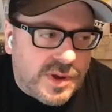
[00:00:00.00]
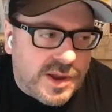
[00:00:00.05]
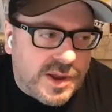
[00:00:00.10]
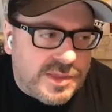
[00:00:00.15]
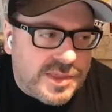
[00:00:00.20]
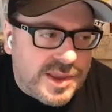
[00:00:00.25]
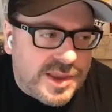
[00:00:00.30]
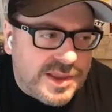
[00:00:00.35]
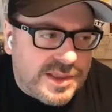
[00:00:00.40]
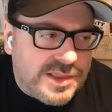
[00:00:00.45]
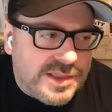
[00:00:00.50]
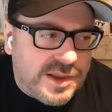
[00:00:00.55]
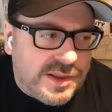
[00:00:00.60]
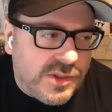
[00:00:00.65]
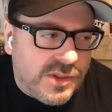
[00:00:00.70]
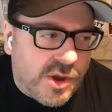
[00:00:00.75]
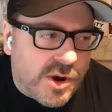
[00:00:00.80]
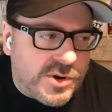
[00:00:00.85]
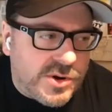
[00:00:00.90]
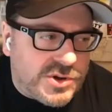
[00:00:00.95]
I think
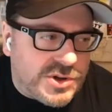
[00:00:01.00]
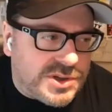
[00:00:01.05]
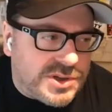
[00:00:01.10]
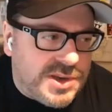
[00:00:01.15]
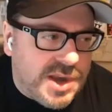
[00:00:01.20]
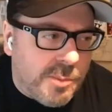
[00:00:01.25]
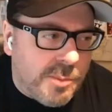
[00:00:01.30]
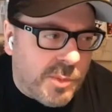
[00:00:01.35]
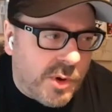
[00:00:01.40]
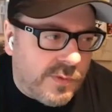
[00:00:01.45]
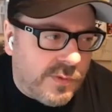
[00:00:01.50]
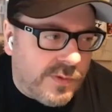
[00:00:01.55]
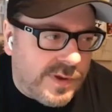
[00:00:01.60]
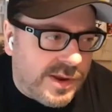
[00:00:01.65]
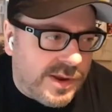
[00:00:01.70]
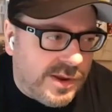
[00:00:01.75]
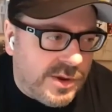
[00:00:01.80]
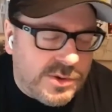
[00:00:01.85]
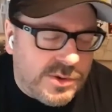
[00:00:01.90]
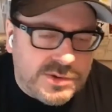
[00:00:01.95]
the largest number he
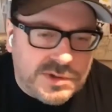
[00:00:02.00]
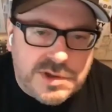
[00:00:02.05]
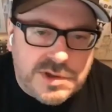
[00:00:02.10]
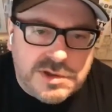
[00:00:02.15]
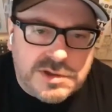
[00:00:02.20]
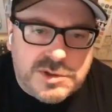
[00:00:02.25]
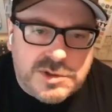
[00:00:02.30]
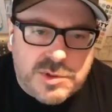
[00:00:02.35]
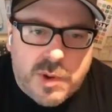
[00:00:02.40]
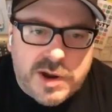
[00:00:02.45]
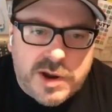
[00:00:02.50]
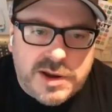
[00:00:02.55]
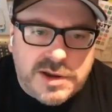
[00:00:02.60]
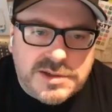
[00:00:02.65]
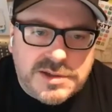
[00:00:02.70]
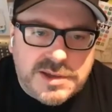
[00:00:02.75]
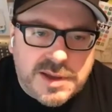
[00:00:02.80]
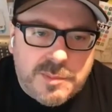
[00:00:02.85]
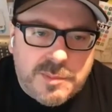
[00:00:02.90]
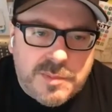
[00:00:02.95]
used is 20
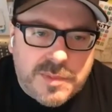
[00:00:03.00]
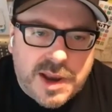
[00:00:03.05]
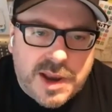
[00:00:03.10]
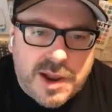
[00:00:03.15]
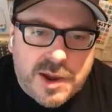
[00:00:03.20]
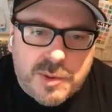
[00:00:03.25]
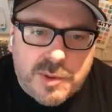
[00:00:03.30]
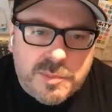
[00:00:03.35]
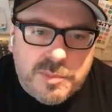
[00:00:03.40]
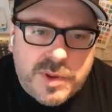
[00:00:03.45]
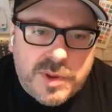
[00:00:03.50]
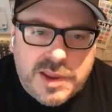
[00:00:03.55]
something now.